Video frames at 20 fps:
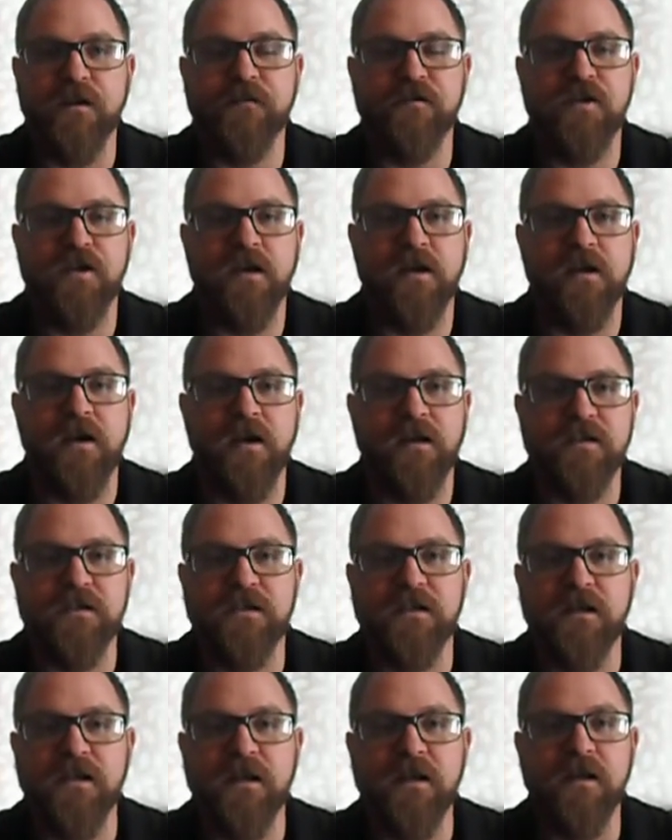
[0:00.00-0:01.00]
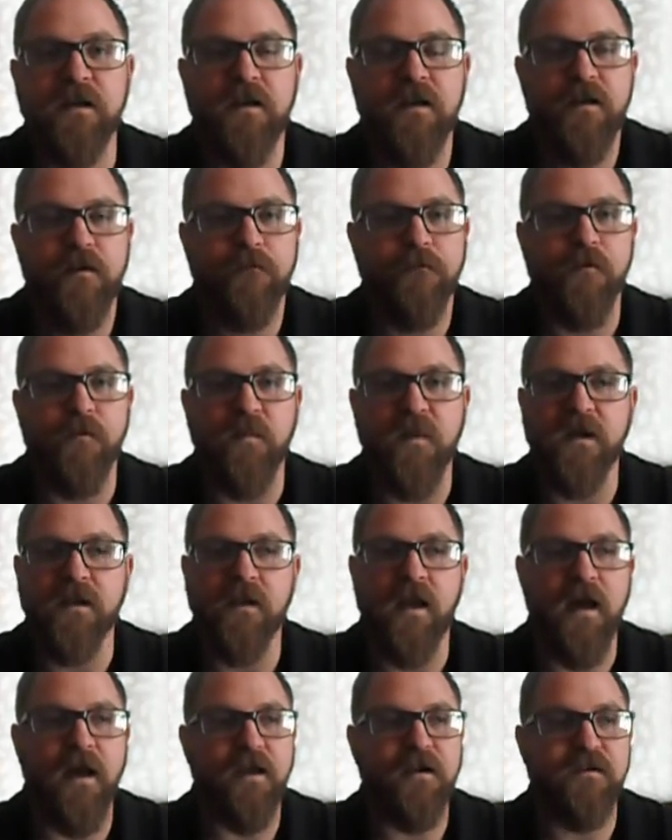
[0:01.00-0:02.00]
If she cannot see from
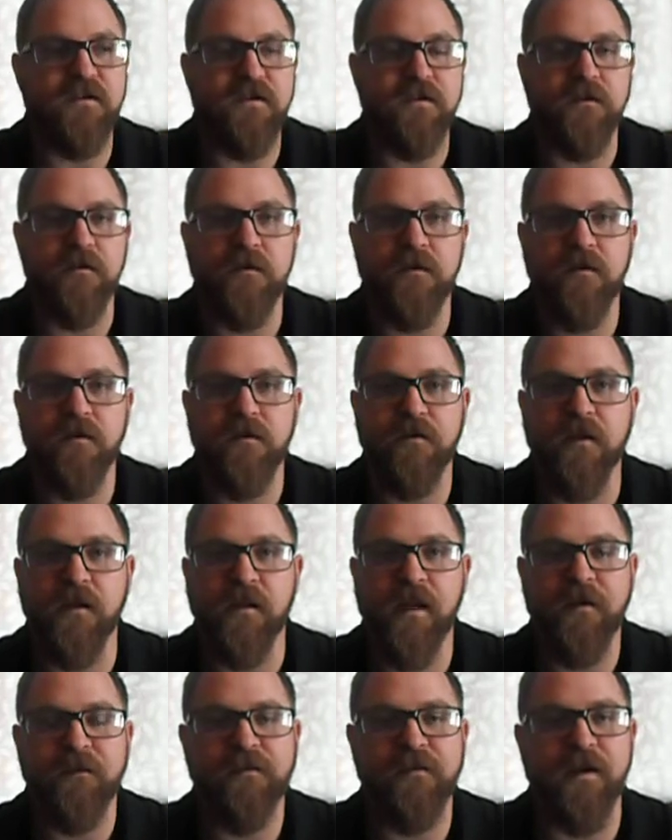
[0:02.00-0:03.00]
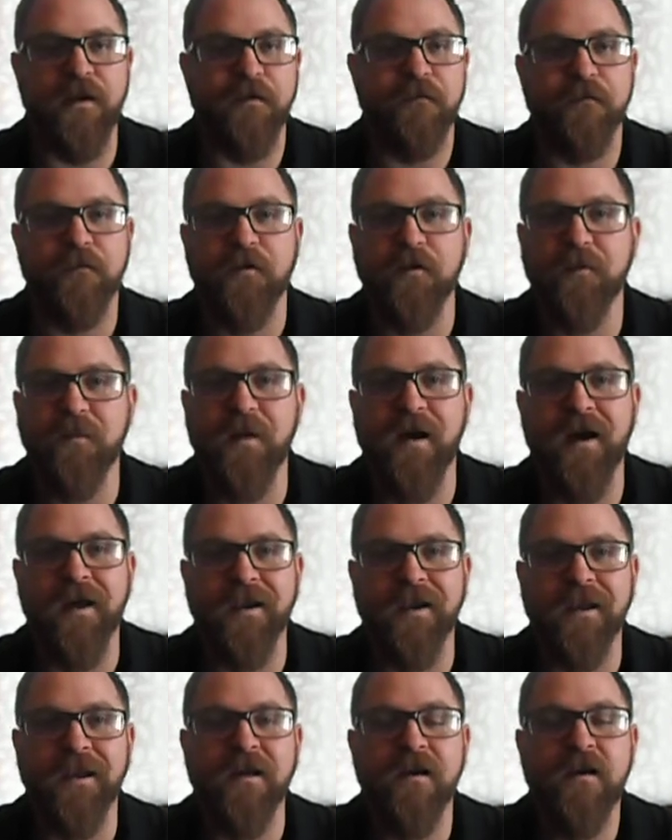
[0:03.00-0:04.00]
midline to the left side of her
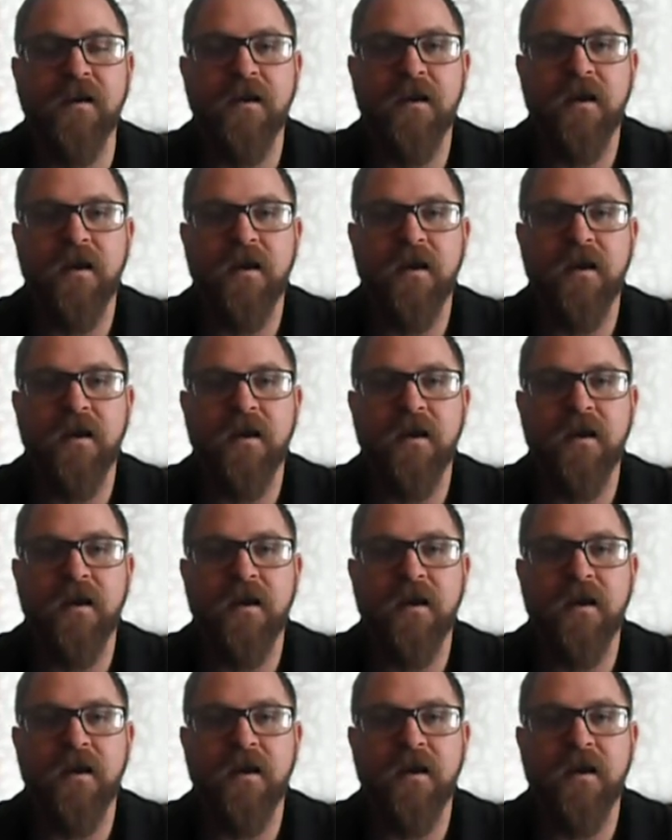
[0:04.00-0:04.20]
body,